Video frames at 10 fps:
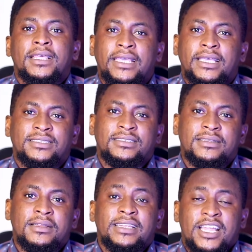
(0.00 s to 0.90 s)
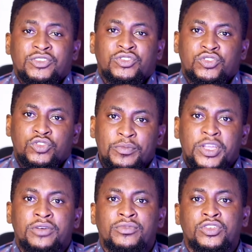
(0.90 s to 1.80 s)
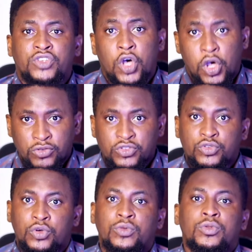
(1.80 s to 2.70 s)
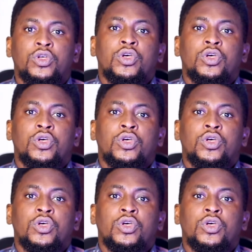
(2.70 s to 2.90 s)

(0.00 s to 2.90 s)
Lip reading: Yes, now so many of us also,